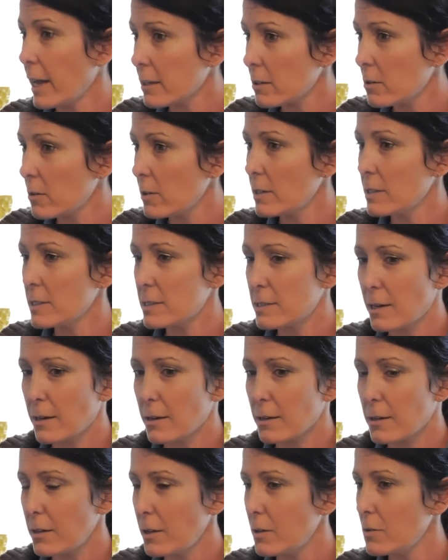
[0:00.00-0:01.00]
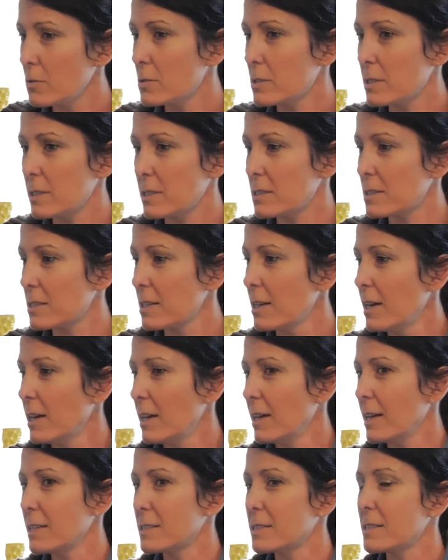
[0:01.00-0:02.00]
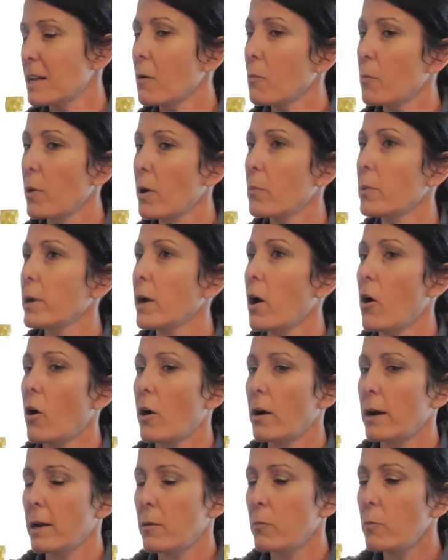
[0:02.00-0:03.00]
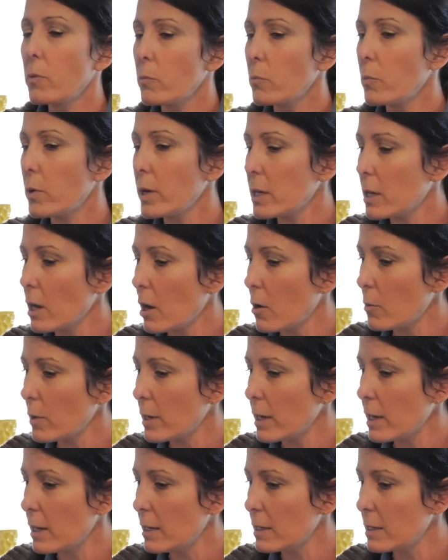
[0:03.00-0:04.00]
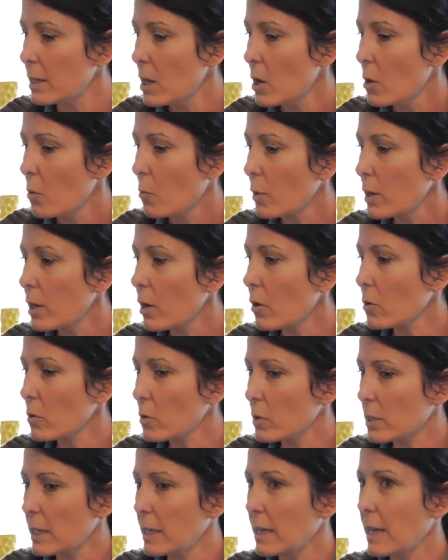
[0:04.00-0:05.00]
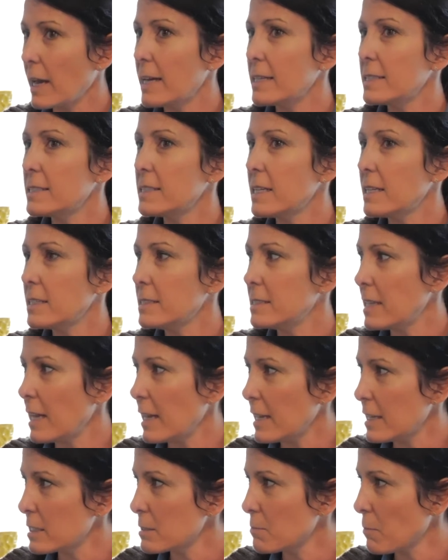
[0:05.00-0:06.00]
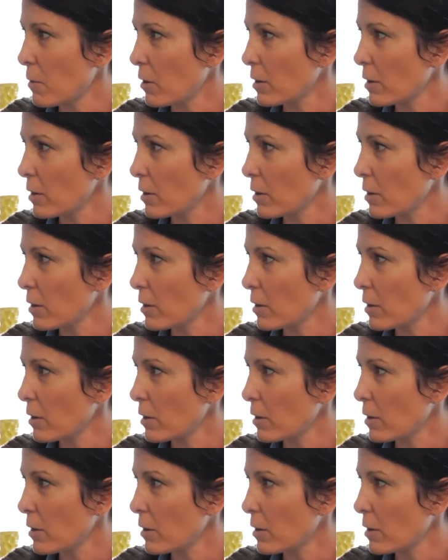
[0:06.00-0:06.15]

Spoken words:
accurate, it's not close, it's not where we are. And when we go in, we are looking at today's